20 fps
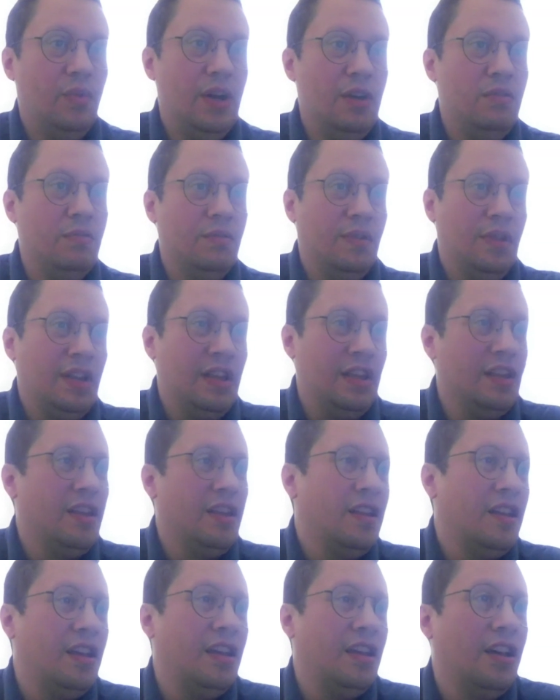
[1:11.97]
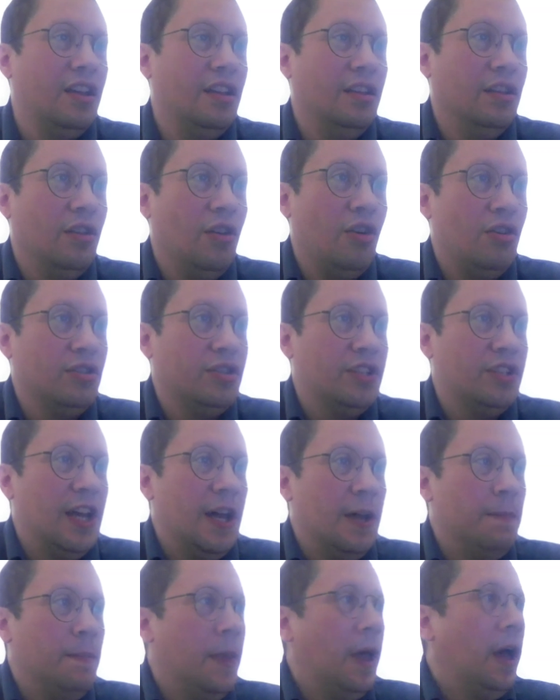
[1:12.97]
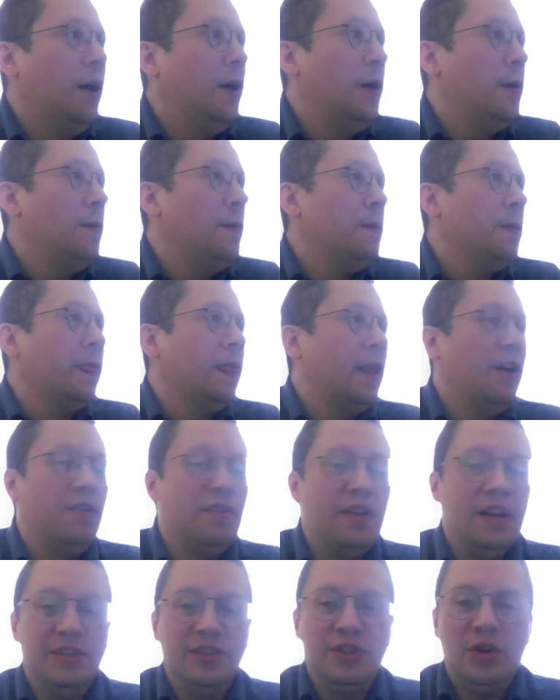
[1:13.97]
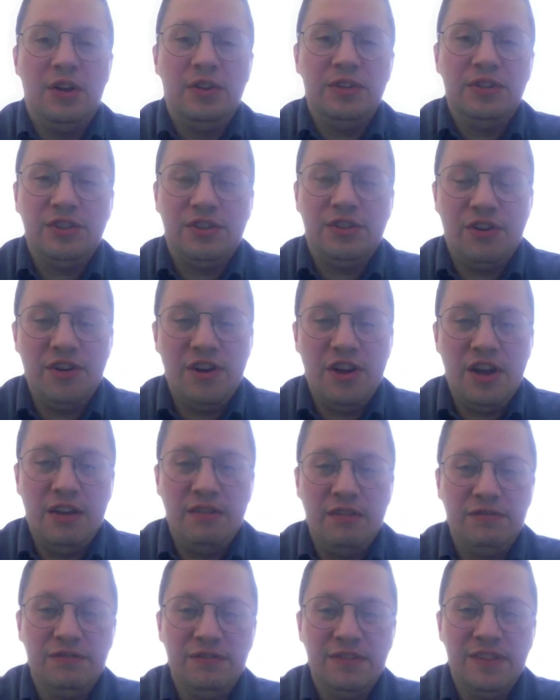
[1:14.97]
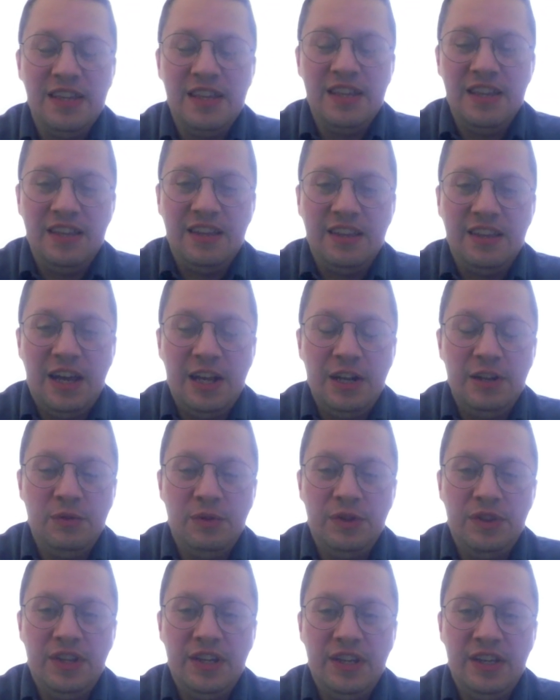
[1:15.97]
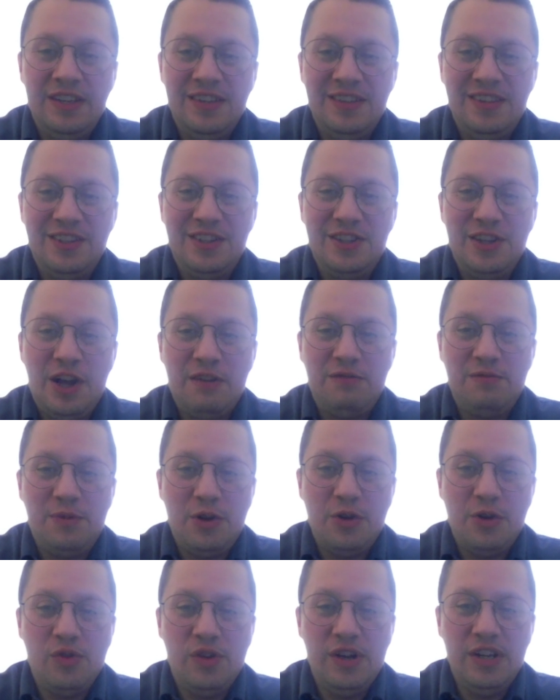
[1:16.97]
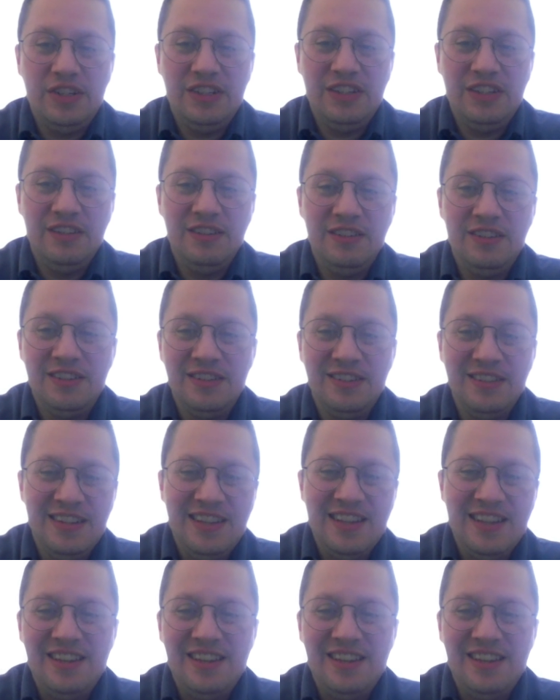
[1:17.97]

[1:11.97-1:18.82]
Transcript: Well, a long time. All right, so I'll start off kind of with the softball questions.